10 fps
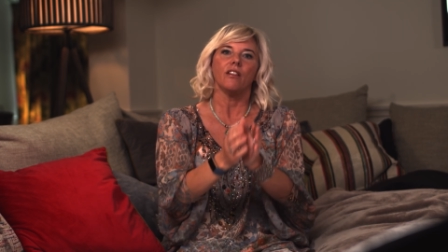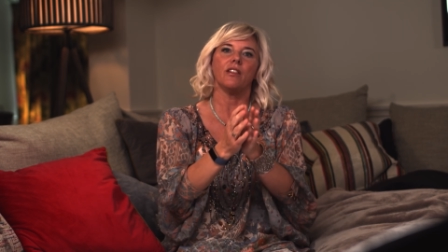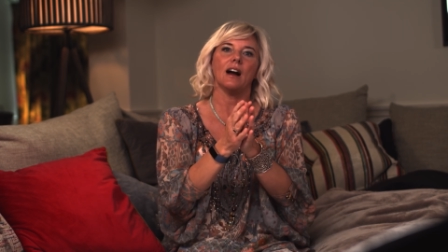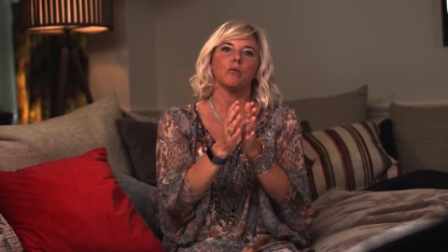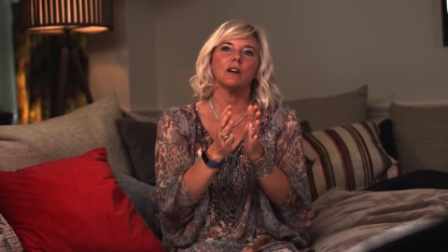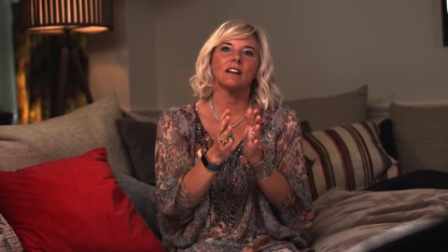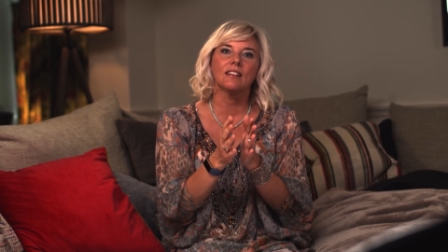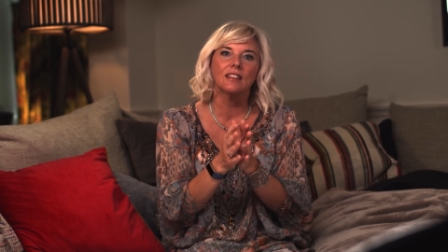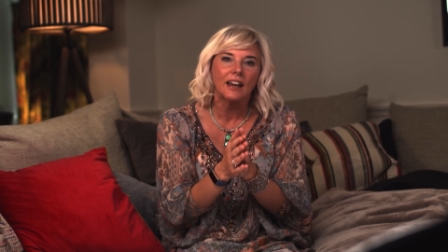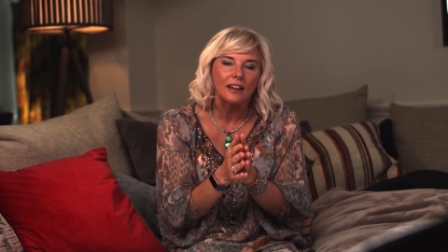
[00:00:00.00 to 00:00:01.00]
that we
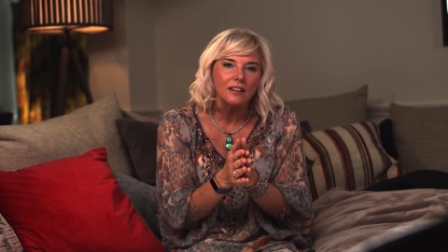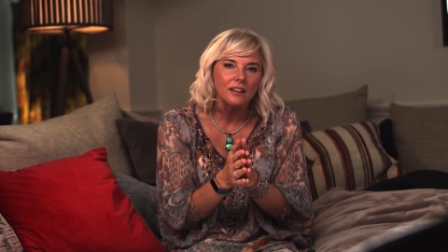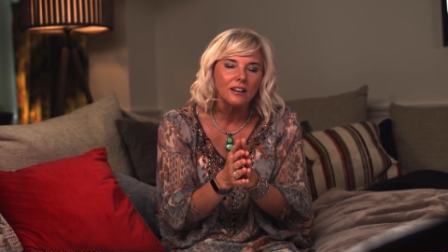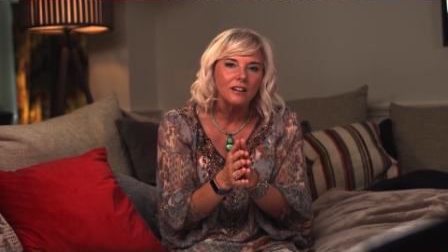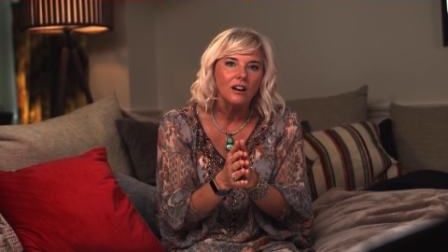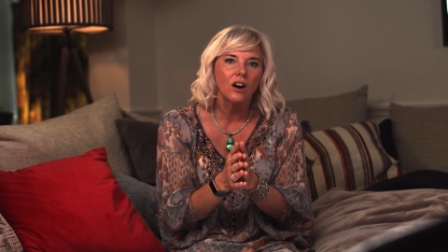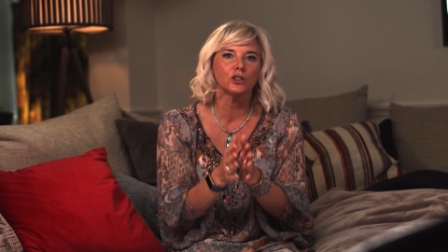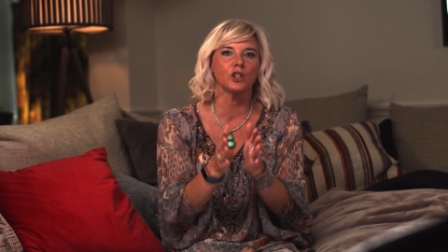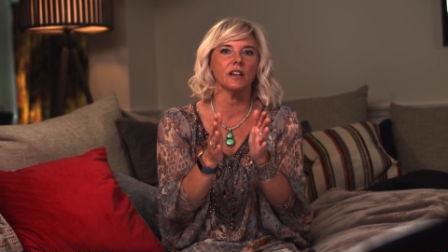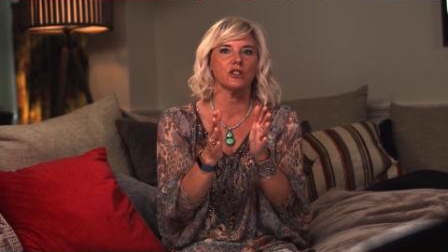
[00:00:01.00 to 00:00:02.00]
think are
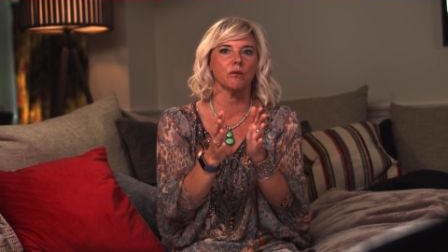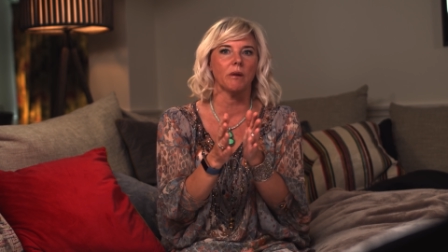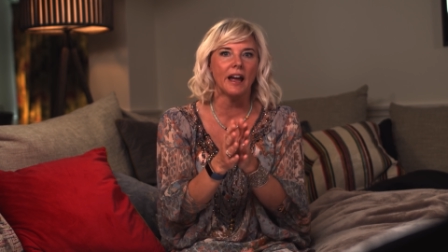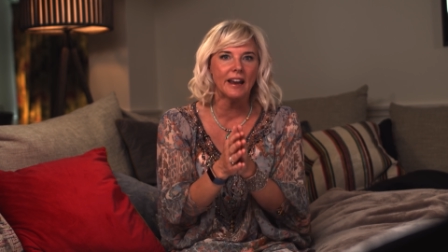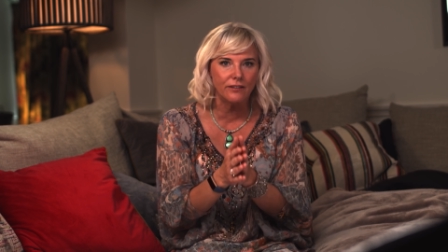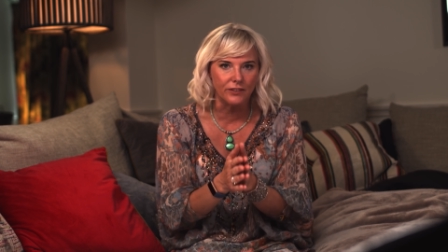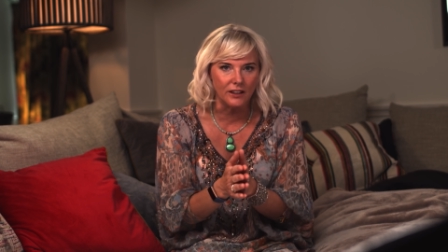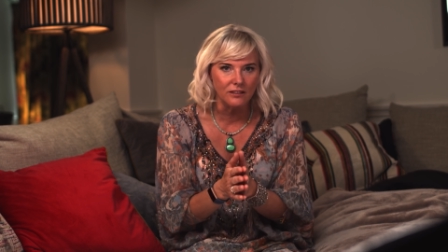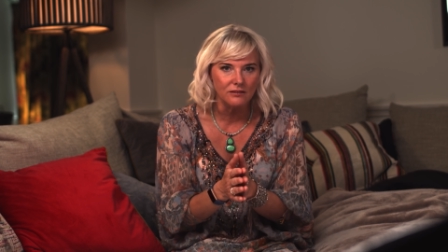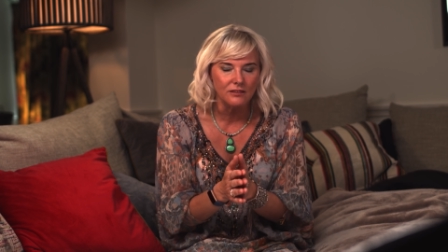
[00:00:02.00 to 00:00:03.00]
changing
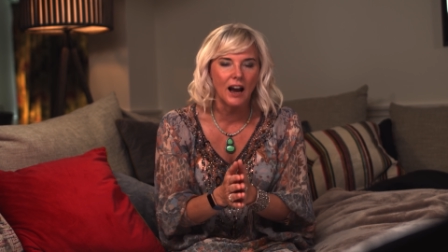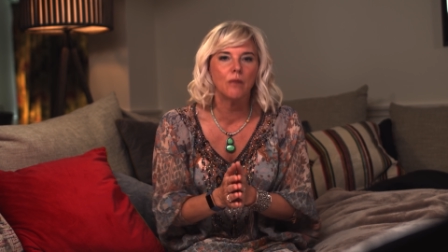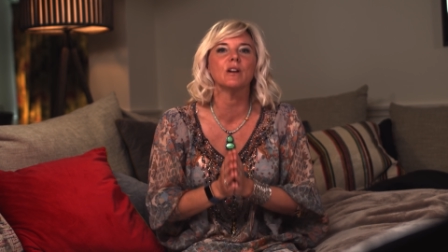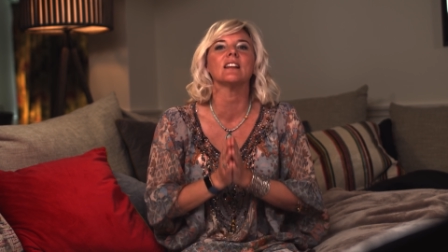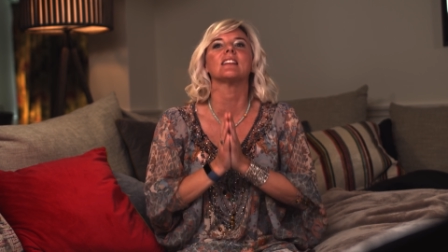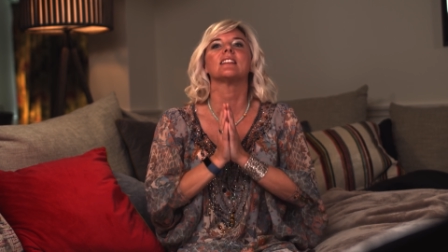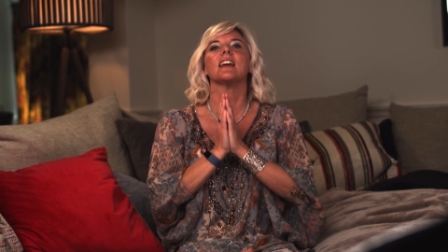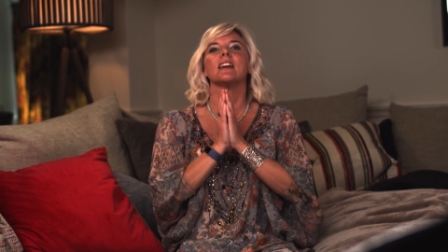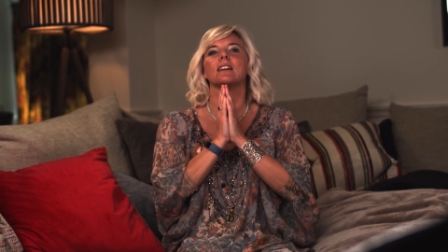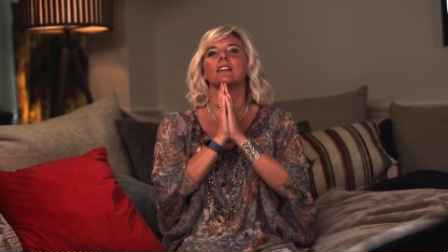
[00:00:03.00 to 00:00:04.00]
behavior and we
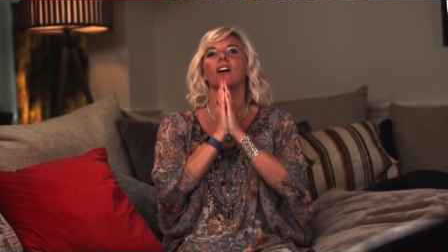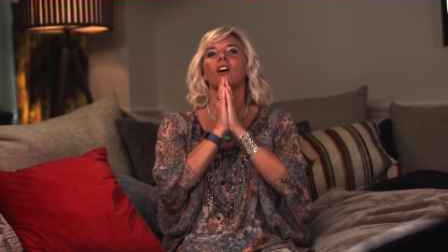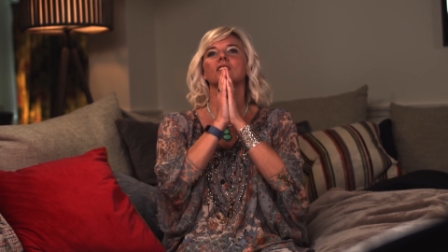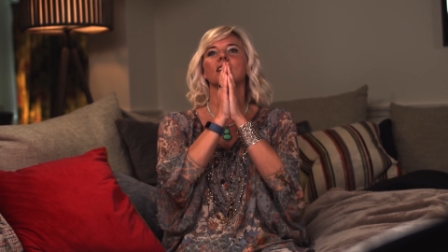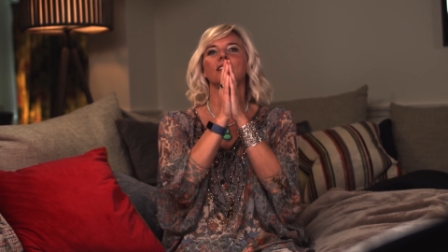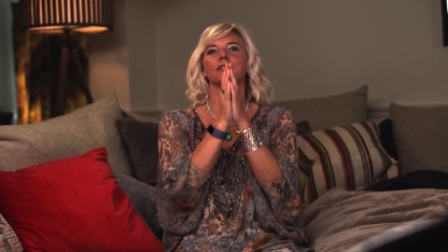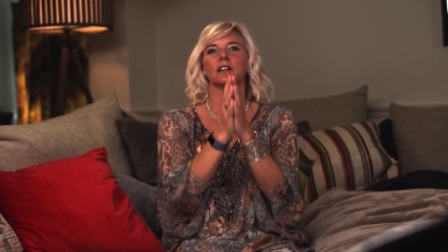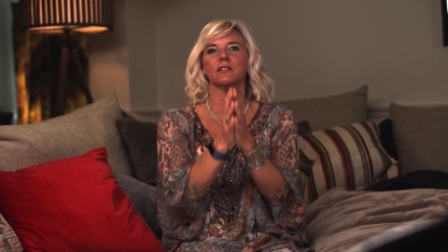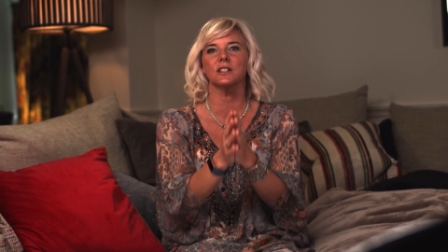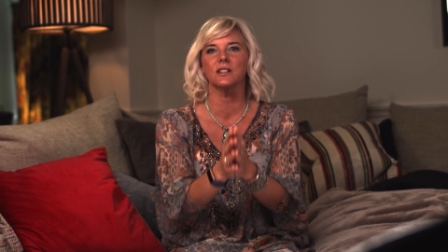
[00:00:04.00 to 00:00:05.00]
think are
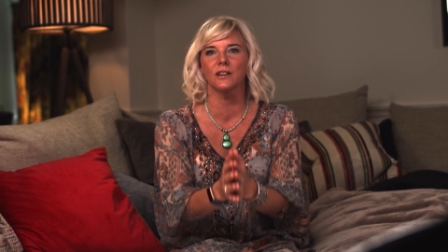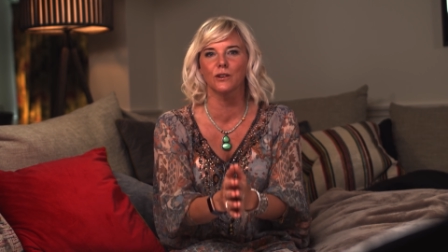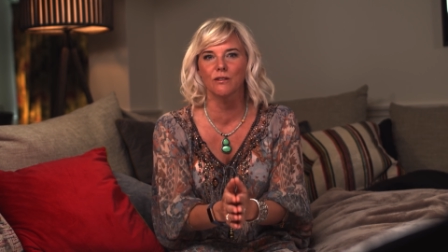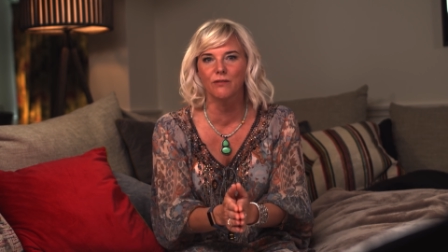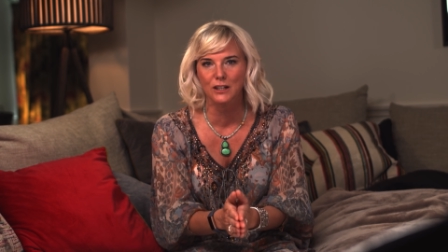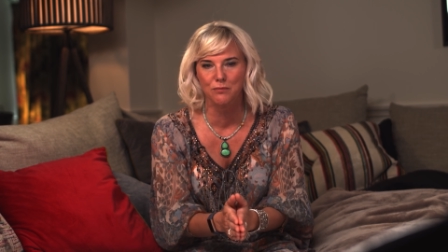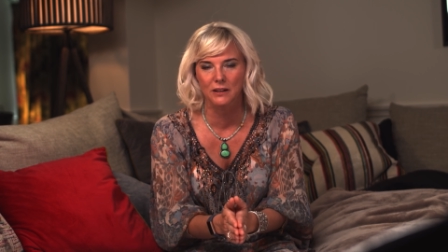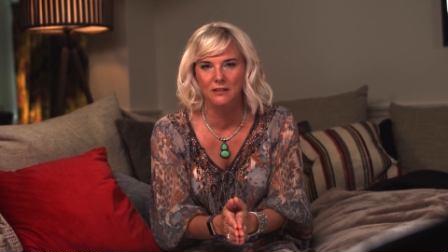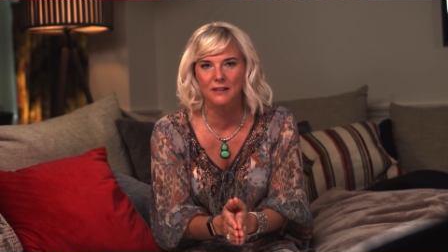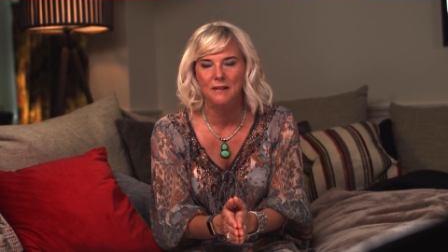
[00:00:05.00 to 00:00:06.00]
delivering a return on
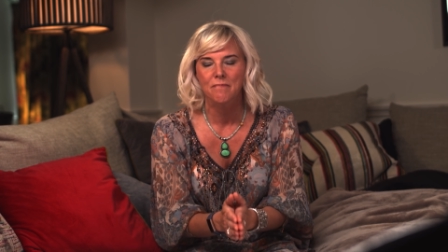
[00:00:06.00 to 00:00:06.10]
investment,